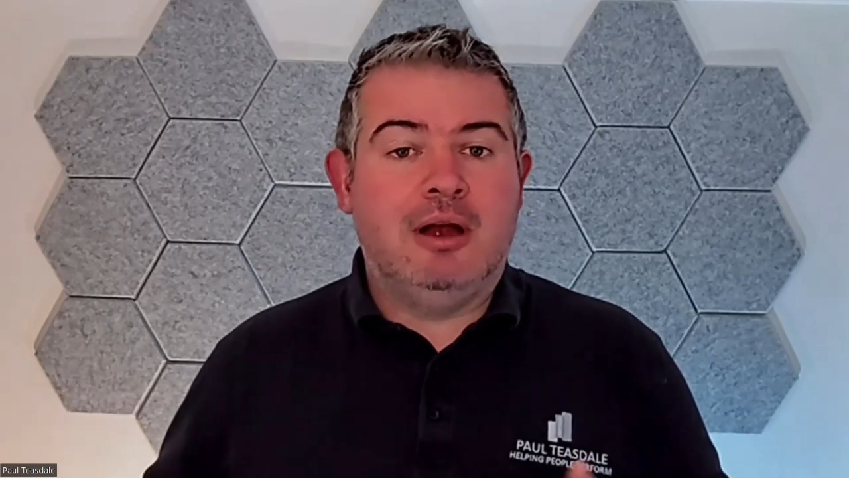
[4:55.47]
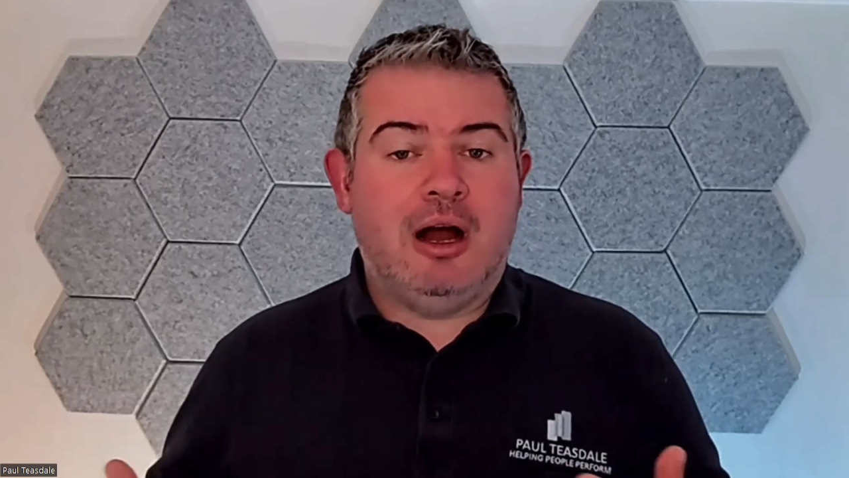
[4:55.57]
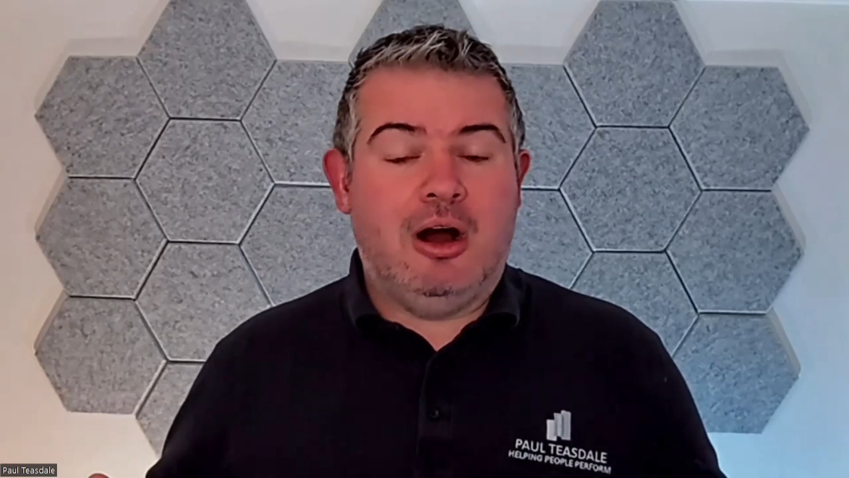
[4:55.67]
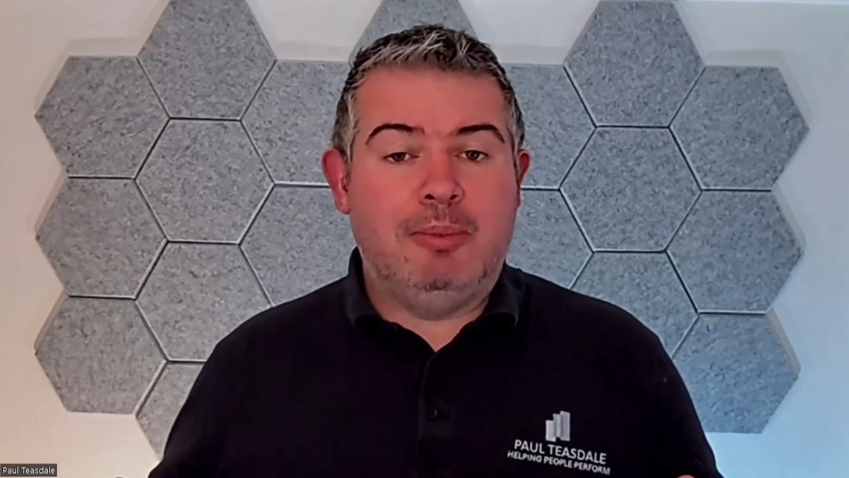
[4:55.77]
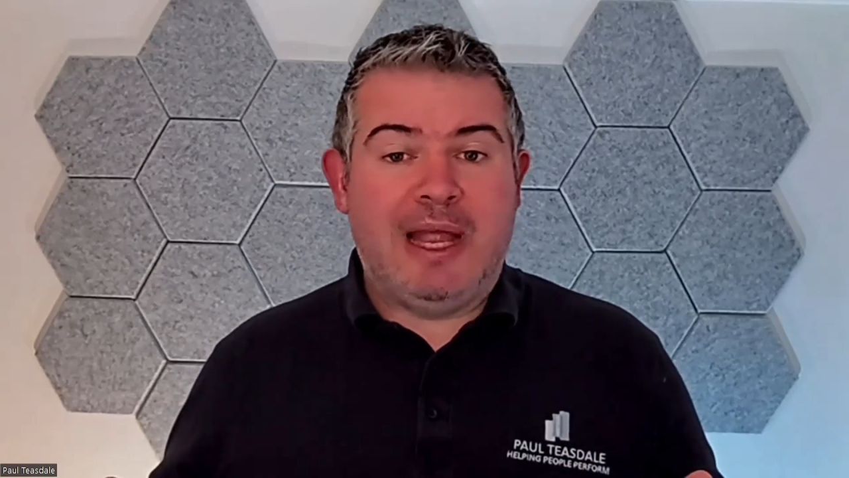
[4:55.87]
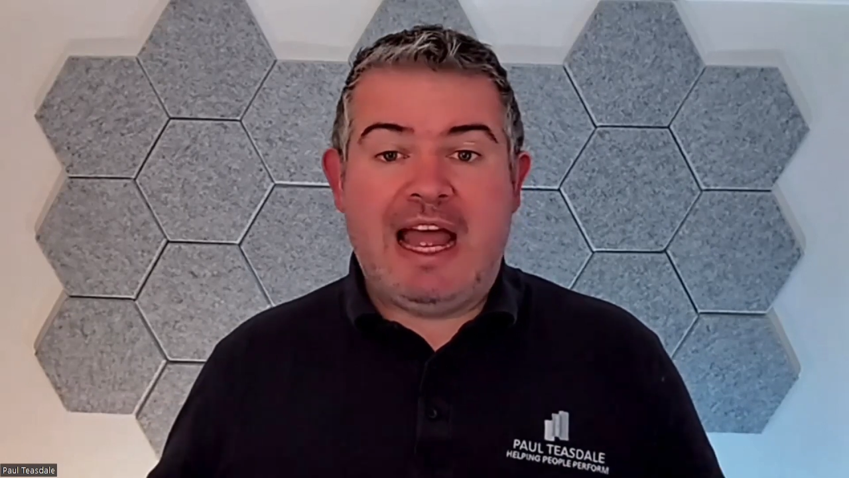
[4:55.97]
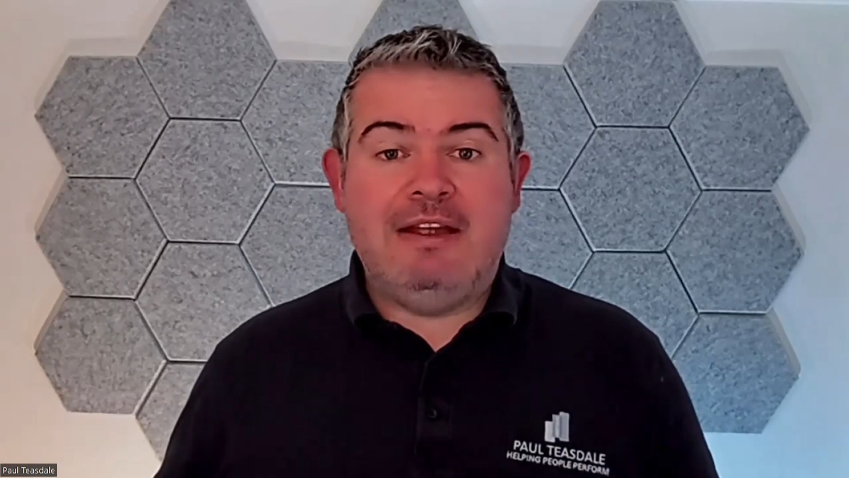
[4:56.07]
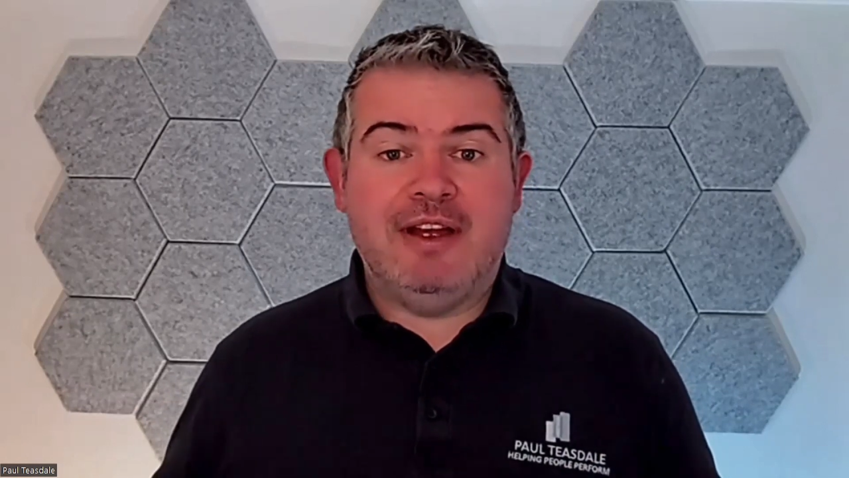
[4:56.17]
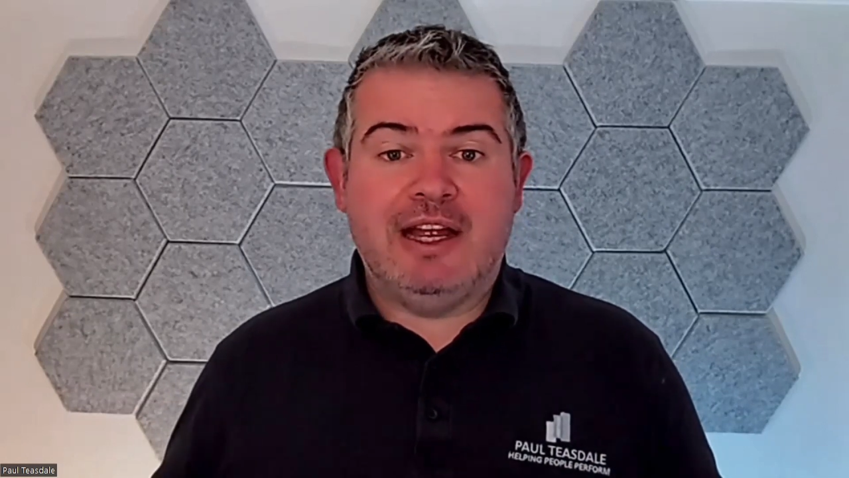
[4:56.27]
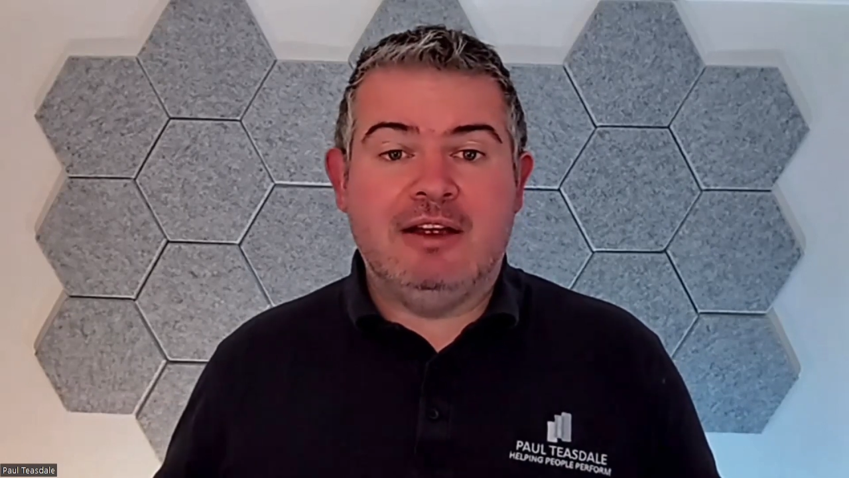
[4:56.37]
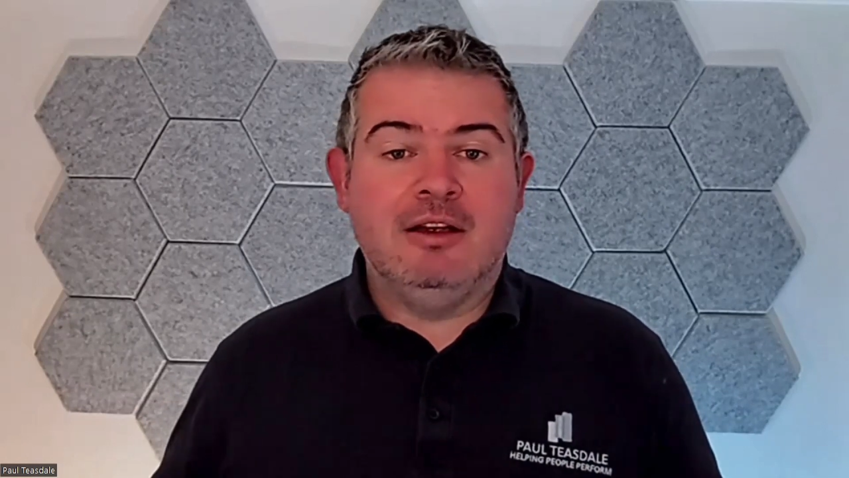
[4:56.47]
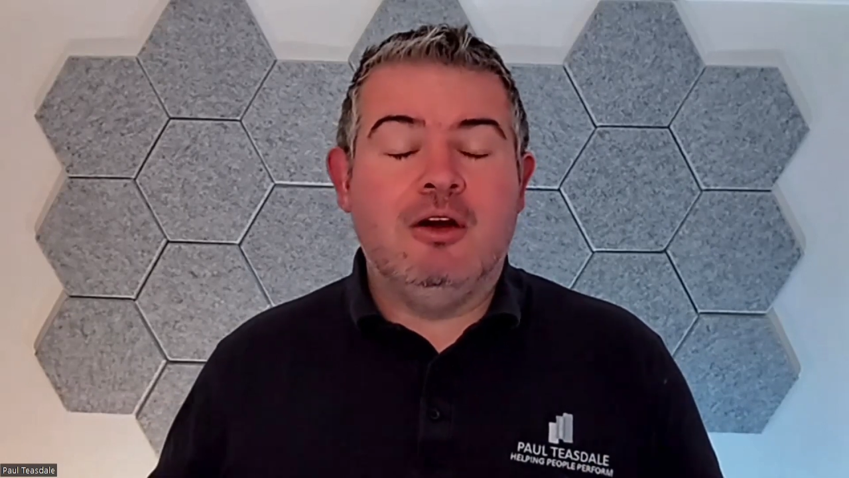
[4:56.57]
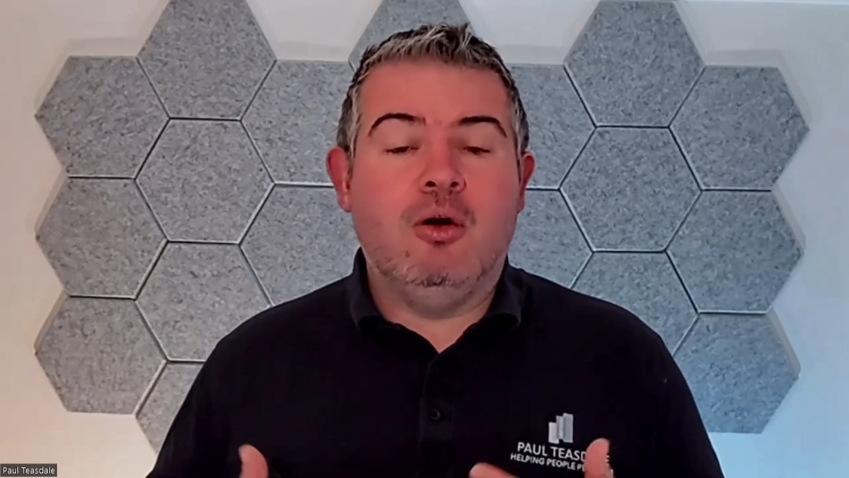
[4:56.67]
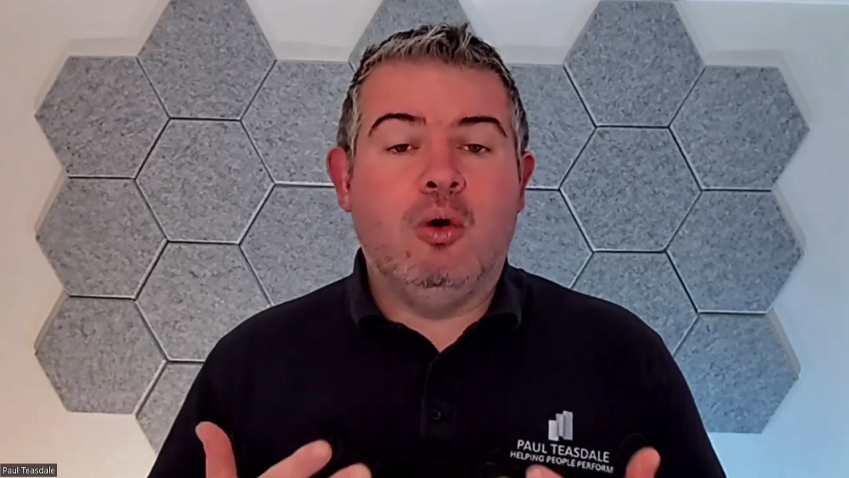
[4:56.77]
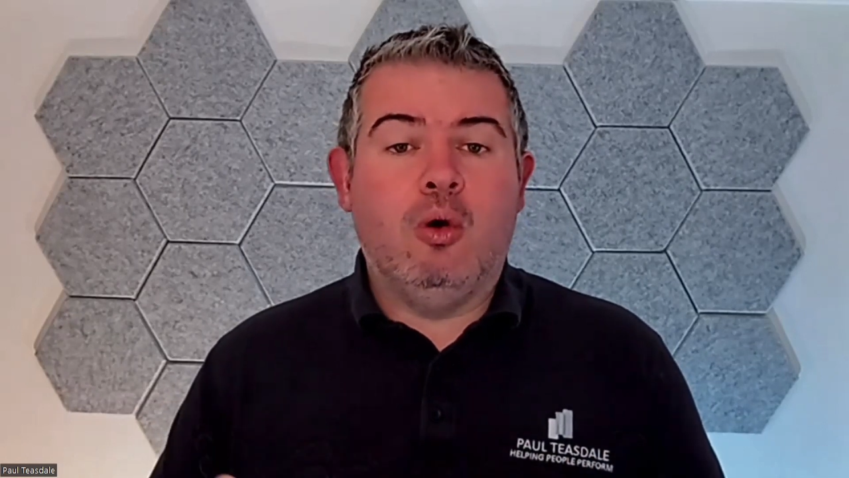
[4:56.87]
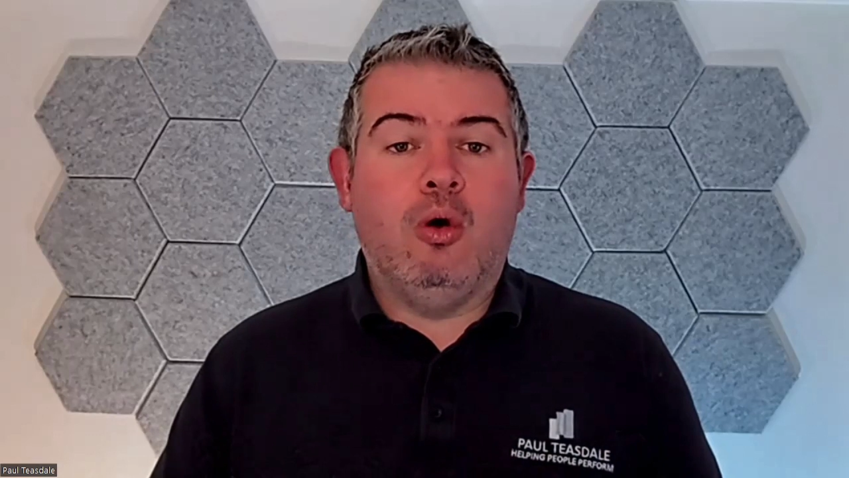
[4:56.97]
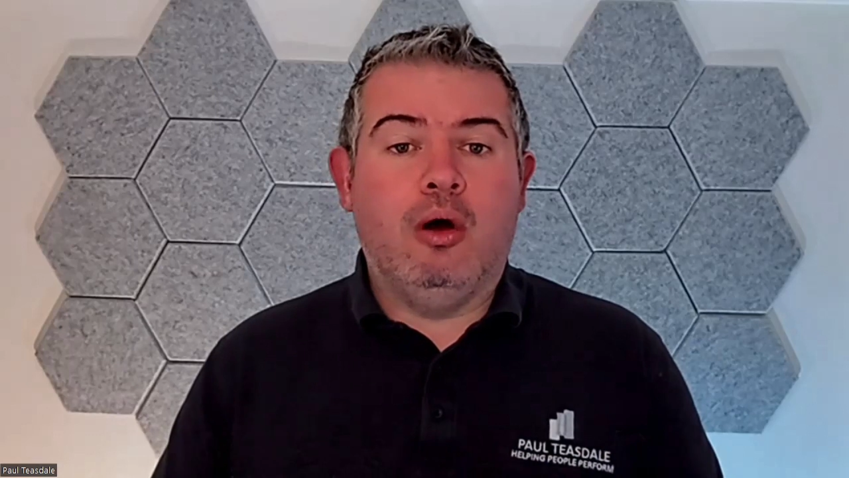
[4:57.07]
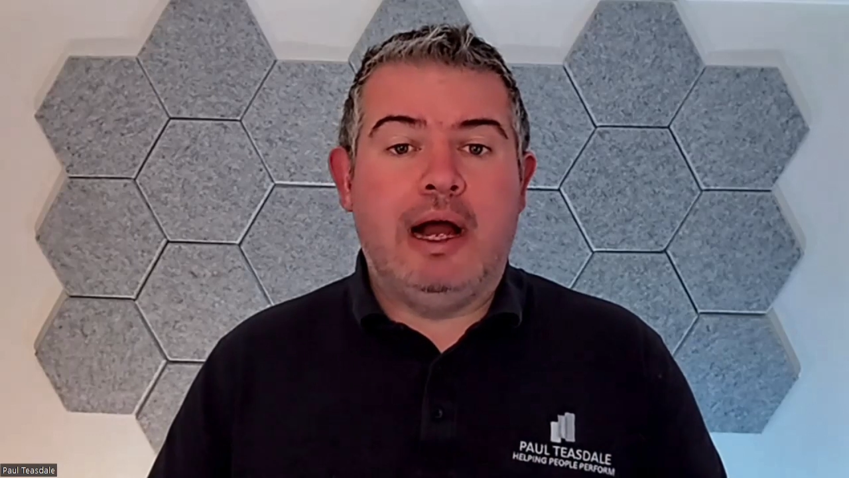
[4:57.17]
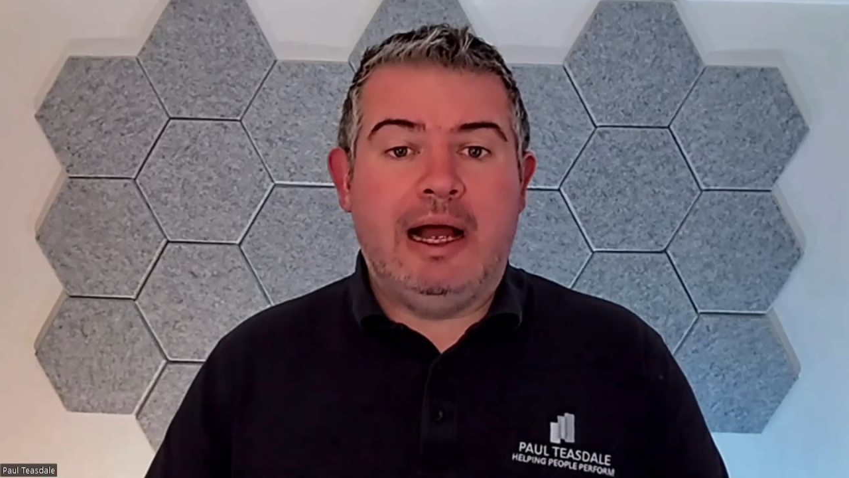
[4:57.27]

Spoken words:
are behaving or